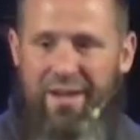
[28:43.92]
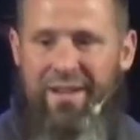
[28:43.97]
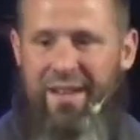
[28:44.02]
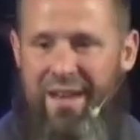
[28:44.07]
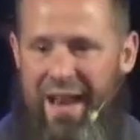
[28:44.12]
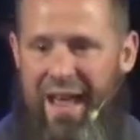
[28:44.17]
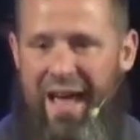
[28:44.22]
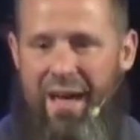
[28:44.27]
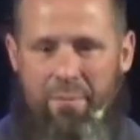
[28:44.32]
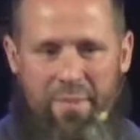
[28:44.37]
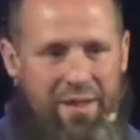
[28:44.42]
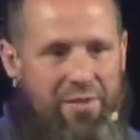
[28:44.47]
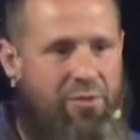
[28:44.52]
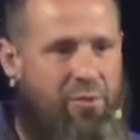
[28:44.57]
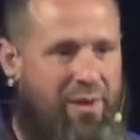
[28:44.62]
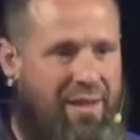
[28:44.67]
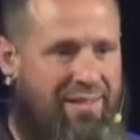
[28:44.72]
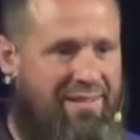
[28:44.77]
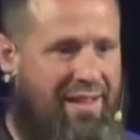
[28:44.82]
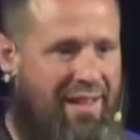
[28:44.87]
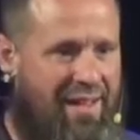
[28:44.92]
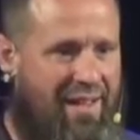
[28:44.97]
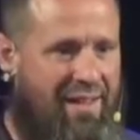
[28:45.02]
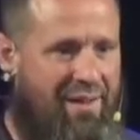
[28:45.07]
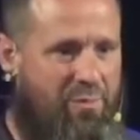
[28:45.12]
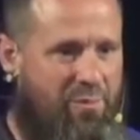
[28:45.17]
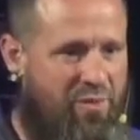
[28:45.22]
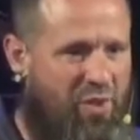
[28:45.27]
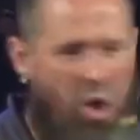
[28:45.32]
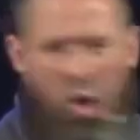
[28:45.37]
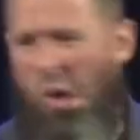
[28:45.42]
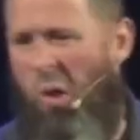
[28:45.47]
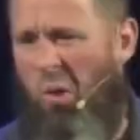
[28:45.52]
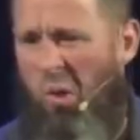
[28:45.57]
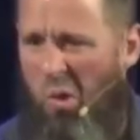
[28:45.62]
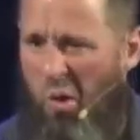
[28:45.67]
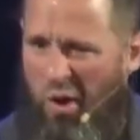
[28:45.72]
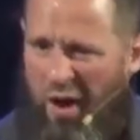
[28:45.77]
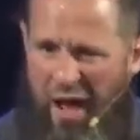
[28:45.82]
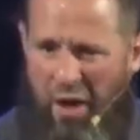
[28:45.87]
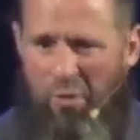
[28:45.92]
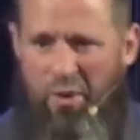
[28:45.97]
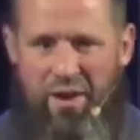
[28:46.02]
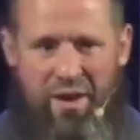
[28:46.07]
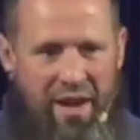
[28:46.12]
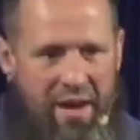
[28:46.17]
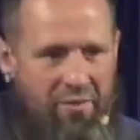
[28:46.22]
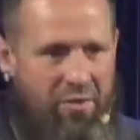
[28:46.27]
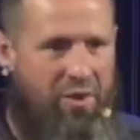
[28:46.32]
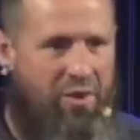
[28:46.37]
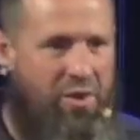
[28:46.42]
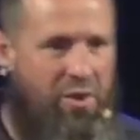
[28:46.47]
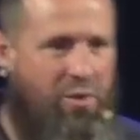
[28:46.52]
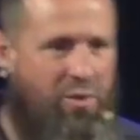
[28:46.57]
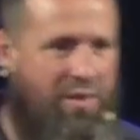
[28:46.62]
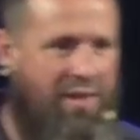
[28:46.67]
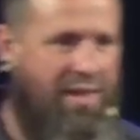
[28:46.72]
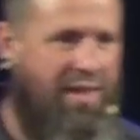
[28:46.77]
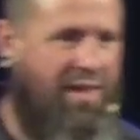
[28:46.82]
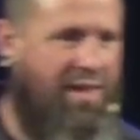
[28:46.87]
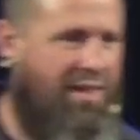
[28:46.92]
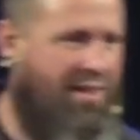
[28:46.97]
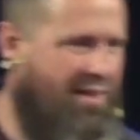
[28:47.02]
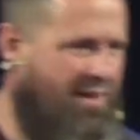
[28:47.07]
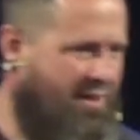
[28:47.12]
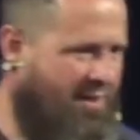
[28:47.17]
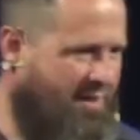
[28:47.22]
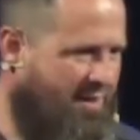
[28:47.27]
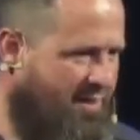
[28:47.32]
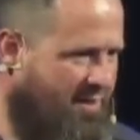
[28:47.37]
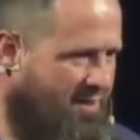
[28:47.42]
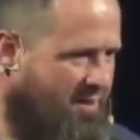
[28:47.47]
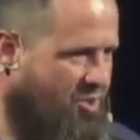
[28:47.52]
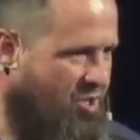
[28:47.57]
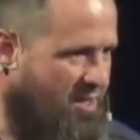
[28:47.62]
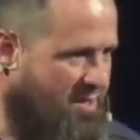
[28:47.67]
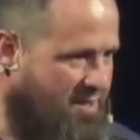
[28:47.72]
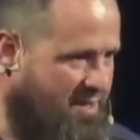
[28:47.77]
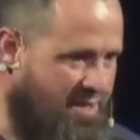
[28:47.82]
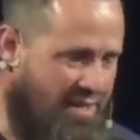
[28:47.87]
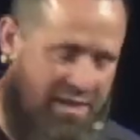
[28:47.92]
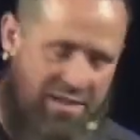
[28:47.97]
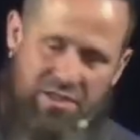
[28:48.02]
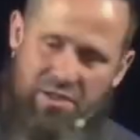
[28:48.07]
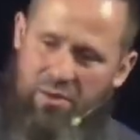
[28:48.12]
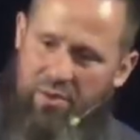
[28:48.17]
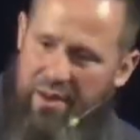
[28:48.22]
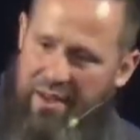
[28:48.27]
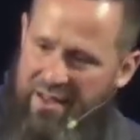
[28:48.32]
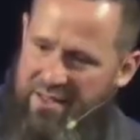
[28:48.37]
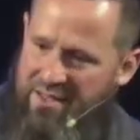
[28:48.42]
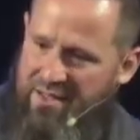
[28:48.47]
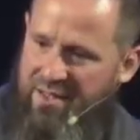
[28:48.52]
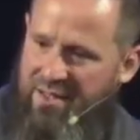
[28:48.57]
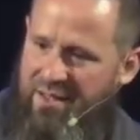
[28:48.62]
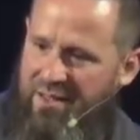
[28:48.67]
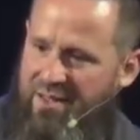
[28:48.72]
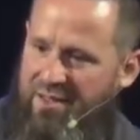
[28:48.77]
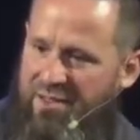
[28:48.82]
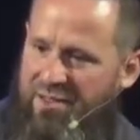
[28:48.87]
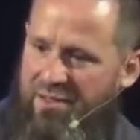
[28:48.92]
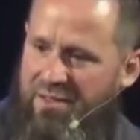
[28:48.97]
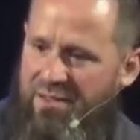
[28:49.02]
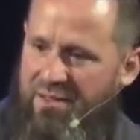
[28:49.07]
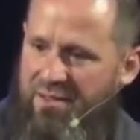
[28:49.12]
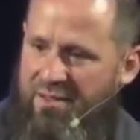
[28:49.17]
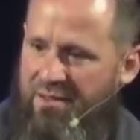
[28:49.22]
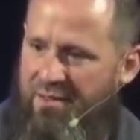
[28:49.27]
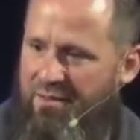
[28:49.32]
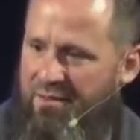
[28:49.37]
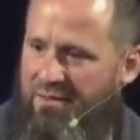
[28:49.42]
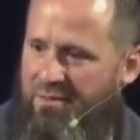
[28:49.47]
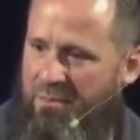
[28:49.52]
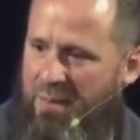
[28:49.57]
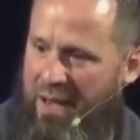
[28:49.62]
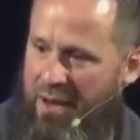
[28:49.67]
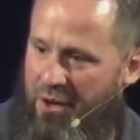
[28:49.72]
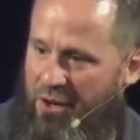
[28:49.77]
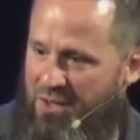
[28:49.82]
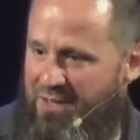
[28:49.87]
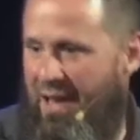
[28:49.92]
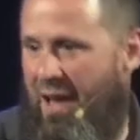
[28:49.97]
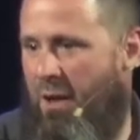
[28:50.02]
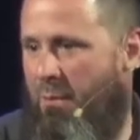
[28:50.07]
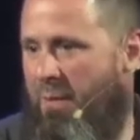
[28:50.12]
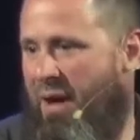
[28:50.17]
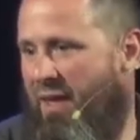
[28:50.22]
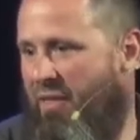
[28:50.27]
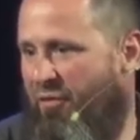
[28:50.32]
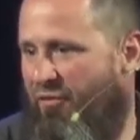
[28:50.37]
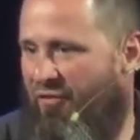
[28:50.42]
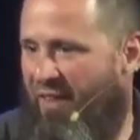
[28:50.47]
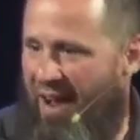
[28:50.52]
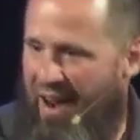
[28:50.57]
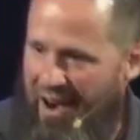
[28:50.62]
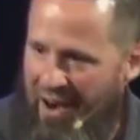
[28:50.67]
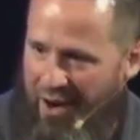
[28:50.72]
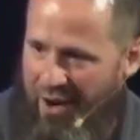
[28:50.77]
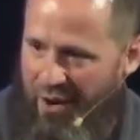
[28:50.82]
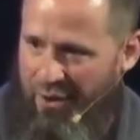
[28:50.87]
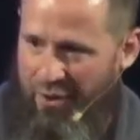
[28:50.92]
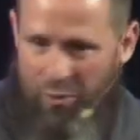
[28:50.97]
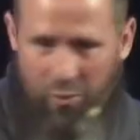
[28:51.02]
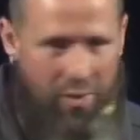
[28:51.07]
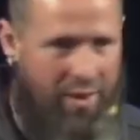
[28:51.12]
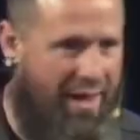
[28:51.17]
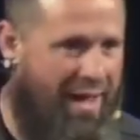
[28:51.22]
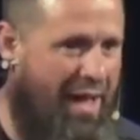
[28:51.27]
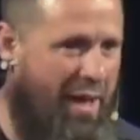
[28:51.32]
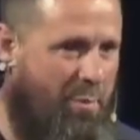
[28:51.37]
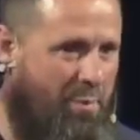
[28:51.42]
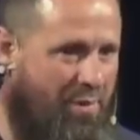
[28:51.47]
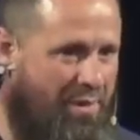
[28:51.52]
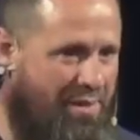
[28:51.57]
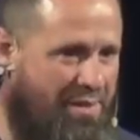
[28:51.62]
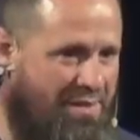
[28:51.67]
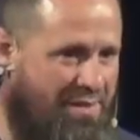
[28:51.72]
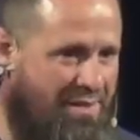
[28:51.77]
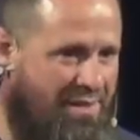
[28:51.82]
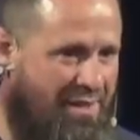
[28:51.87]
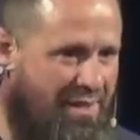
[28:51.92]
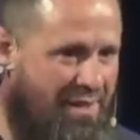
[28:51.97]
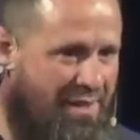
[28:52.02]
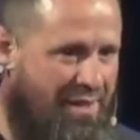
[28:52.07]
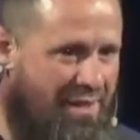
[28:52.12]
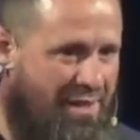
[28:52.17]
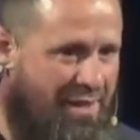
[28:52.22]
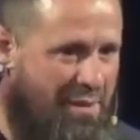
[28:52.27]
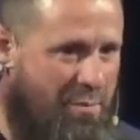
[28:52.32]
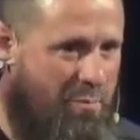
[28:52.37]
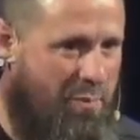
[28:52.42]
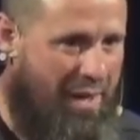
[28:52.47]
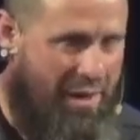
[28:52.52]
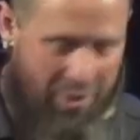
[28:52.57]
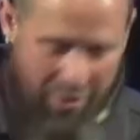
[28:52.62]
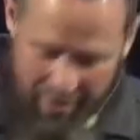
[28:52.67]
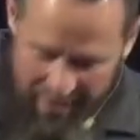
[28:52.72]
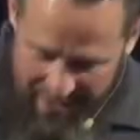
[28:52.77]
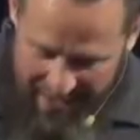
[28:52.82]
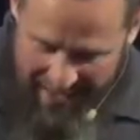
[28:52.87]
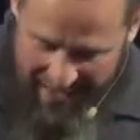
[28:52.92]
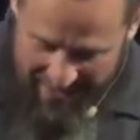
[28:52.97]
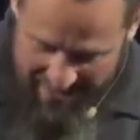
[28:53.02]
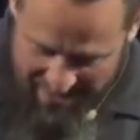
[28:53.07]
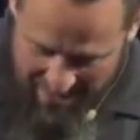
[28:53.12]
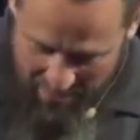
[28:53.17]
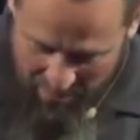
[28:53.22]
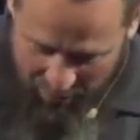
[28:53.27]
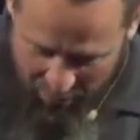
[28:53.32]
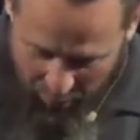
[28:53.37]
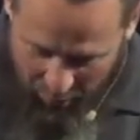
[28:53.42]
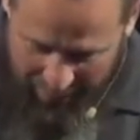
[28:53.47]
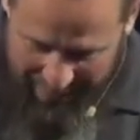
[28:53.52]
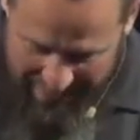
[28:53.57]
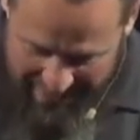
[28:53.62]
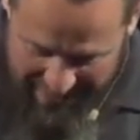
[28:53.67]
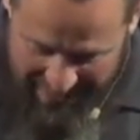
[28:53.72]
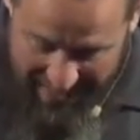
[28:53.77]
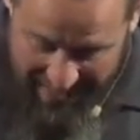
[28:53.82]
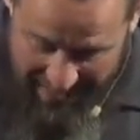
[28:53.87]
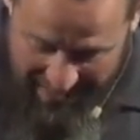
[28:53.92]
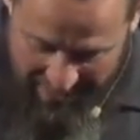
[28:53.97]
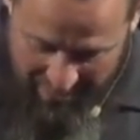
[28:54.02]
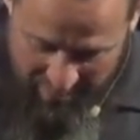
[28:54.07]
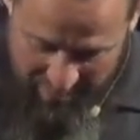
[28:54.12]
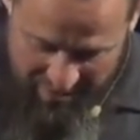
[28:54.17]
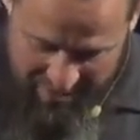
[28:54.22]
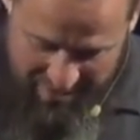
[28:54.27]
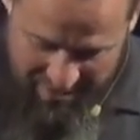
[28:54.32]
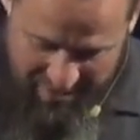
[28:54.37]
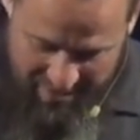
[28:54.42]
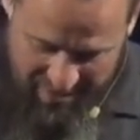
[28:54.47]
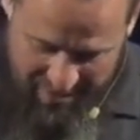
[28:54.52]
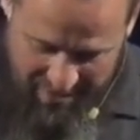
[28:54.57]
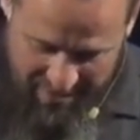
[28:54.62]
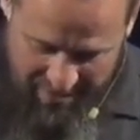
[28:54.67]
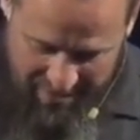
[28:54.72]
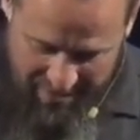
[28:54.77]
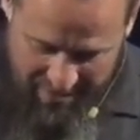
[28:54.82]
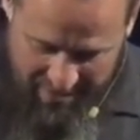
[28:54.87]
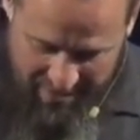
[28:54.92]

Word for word: you're going to deny me three times. Oh, Lord, I would never do that. Jesus gets arrested, and Peter's out by the fire, and what happens? Peter denies him three times.